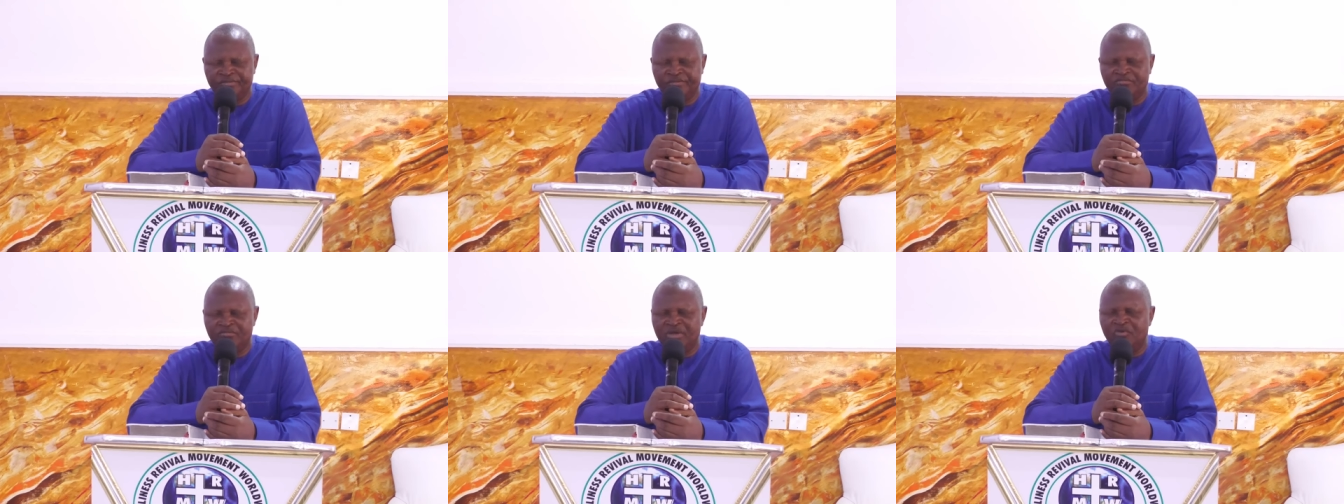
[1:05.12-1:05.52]

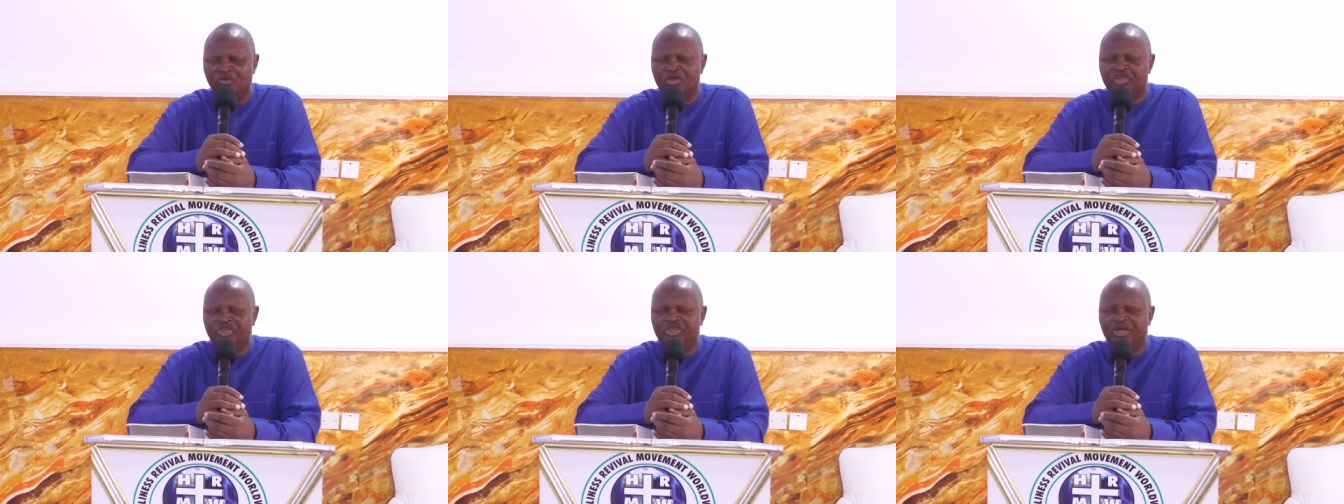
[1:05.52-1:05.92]
May we
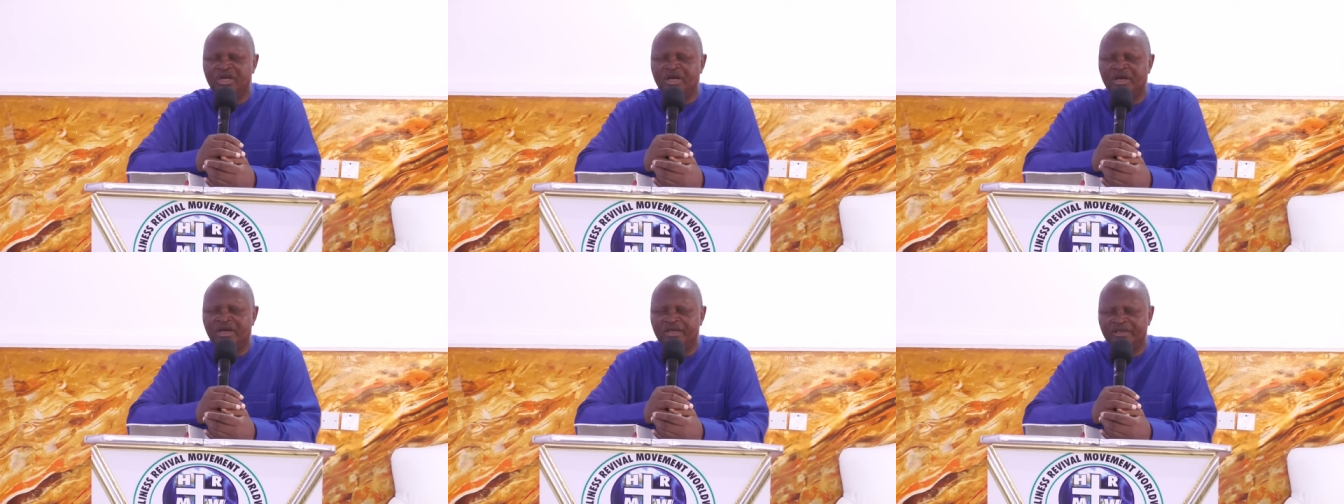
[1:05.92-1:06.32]

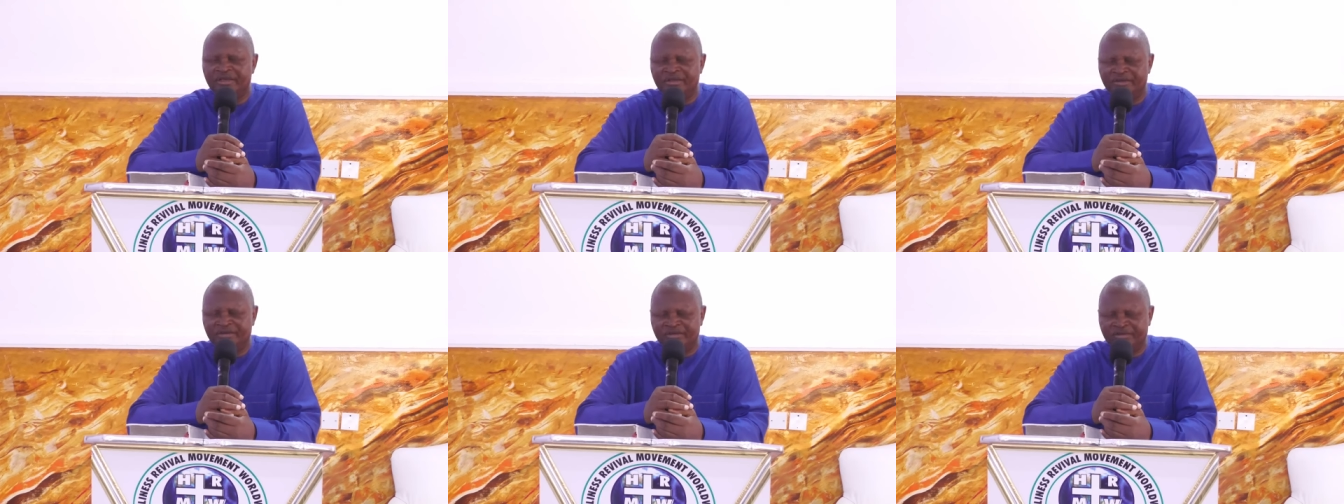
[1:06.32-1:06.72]
shine
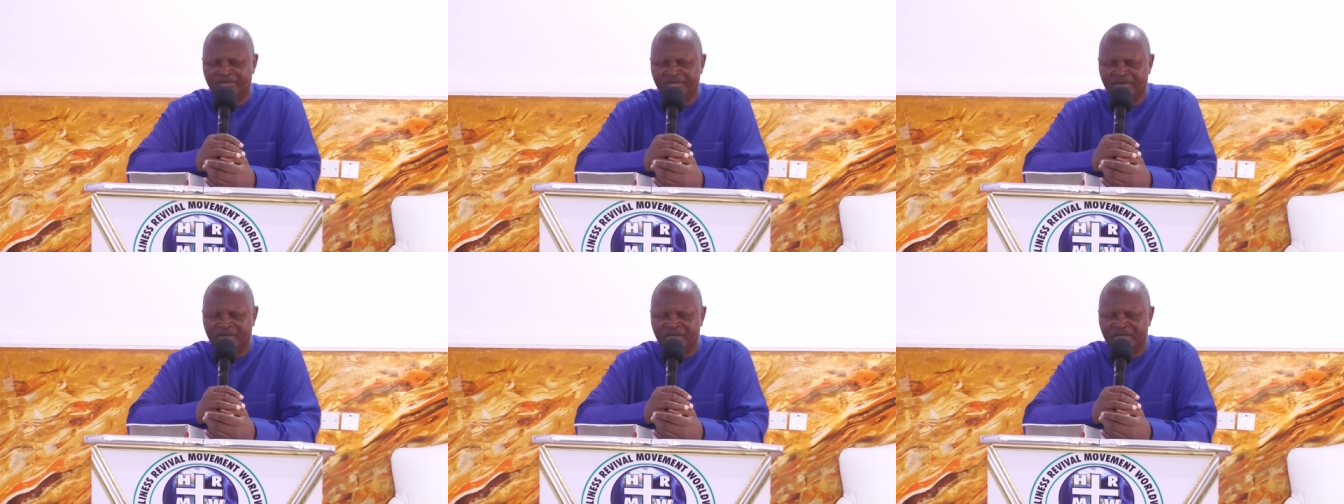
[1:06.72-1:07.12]

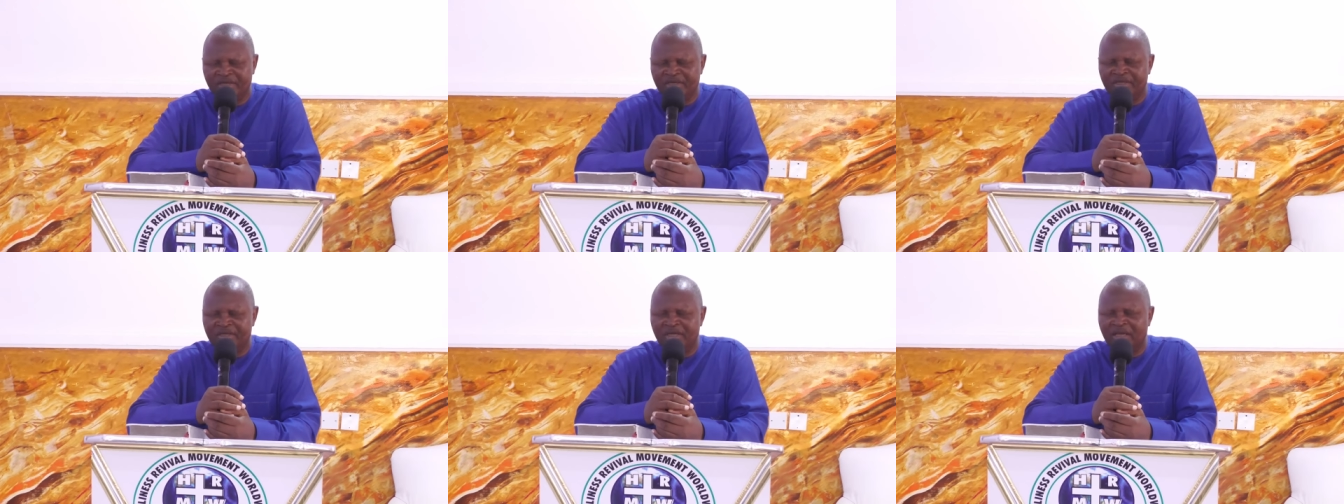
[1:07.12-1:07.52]

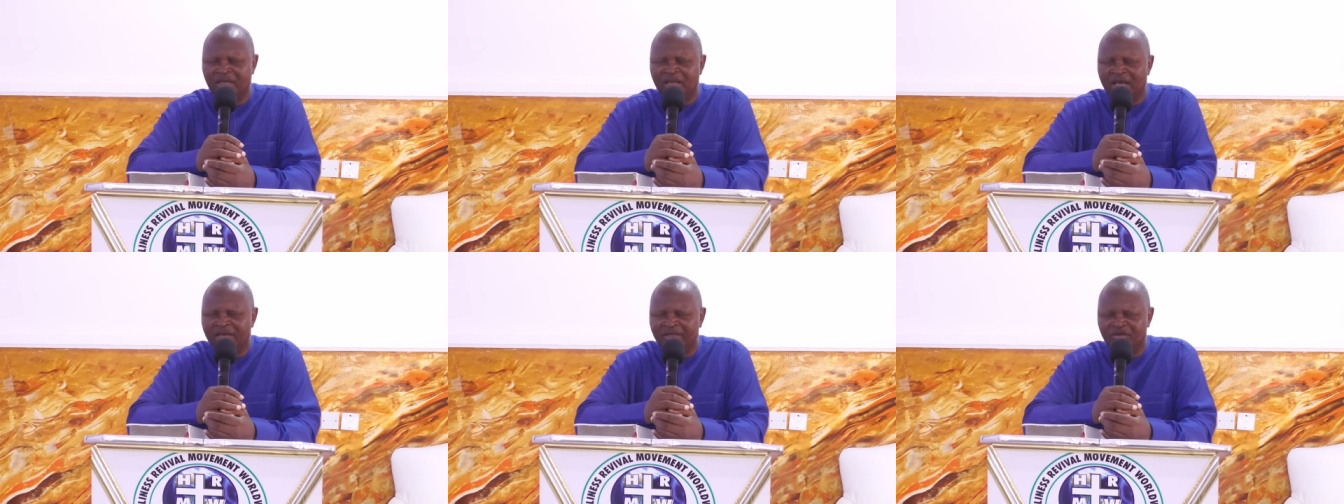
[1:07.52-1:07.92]
in the
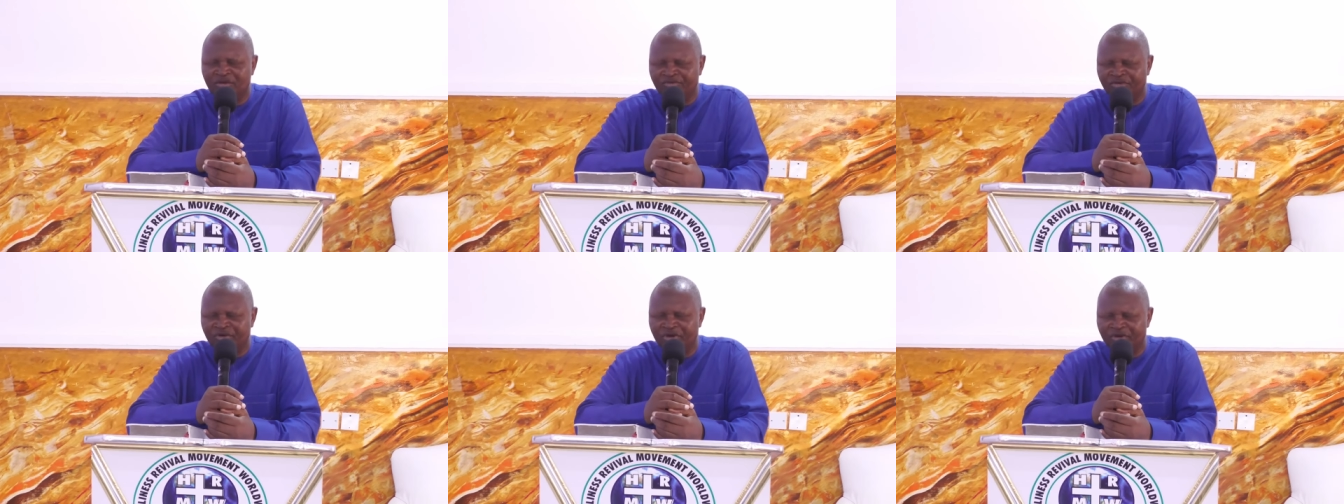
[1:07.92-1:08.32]
light
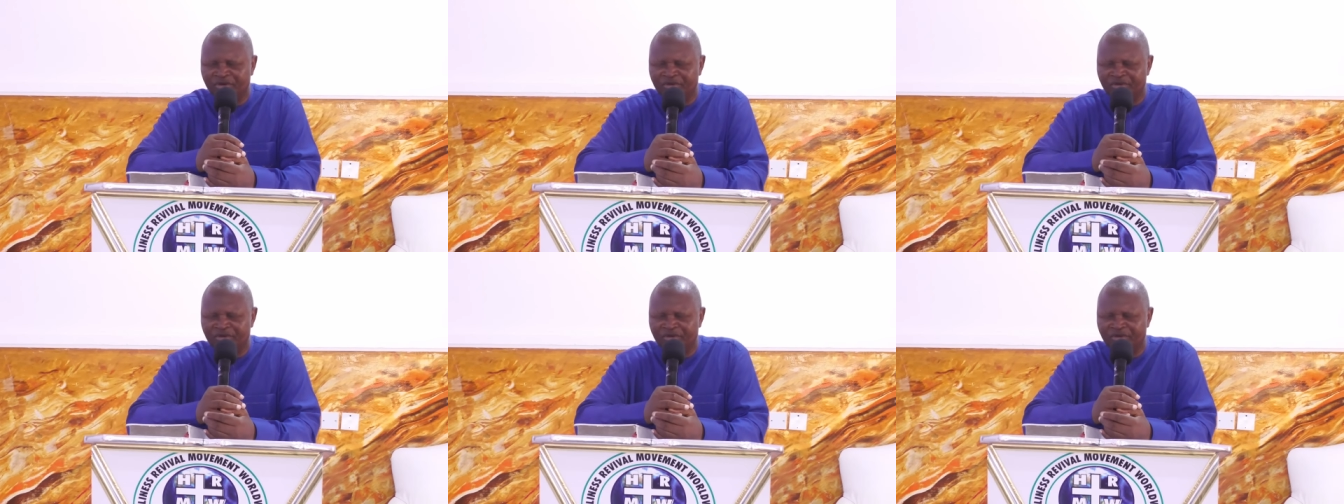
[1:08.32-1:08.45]
of God.